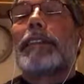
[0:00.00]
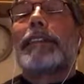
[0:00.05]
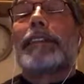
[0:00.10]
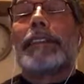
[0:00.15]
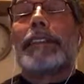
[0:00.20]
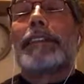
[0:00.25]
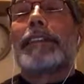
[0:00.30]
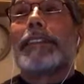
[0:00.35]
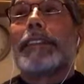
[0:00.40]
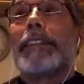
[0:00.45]

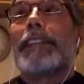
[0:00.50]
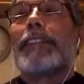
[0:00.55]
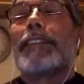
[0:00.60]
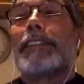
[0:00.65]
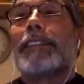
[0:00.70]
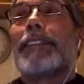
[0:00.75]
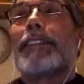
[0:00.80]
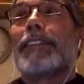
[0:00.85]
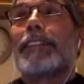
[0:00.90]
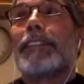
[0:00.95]
That's another
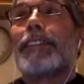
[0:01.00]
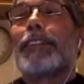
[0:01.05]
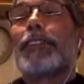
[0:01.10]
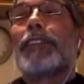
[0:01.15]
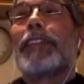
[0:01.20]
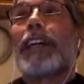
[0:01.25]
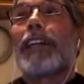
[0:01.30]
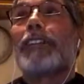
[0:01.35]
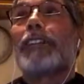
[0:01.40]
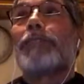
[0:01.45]
story.
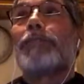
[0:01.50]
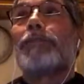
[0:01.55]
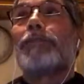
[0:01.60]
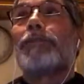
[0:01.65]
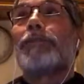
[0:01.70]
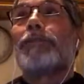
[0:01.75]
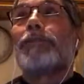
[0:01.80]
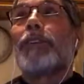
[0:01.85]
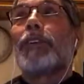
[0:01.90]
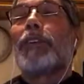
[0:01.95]

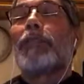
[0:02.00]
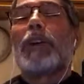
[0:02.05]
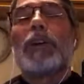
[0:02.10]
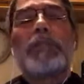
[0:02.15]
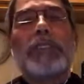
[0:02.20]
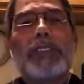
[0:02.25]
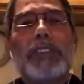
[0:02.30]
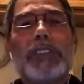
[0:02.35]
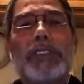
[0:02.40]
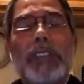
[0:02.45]
2004. When
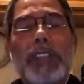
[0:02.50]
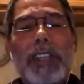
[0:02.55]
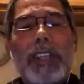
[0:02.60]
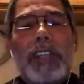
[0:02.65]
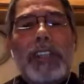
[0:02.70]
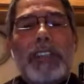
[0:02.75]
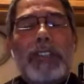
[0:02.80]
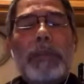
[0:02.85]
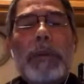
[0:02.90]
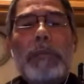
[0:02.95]
was it?
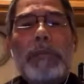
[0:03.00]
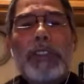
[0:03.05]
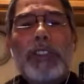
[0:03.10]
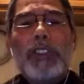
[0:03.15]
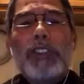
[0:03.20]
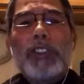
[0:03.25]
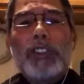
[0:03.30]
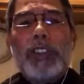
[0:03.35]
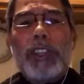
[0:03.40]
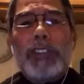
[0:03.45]
Remember the
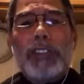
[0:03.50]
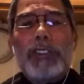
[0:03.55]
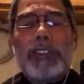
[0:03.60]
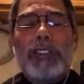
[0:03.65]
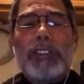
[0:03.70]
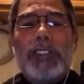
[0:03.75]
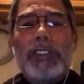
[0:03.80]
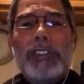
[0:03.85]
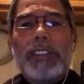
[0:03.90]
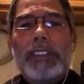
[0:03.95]
New York, New
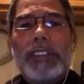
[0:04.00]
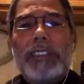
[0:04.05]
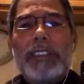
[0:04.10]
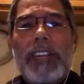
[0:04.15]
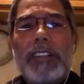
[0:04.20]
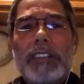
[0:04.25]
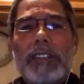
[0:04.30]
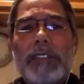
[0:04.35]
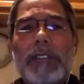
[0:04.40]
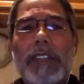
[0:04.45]
Jersey
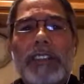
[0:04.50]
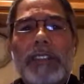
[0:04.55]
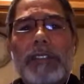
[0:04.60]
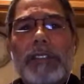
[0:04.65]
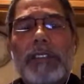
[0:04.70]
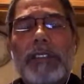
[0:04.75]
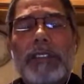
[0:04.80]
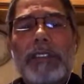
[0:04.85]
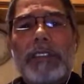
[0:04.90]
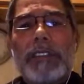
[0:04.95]
Salsa
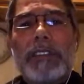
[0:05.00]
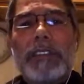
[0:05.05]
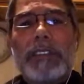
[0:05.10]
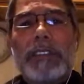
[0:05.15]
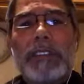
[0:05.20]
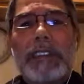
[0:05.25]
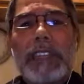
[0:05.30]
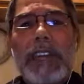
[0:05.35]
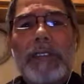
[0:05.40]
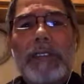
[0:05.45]
Festival? That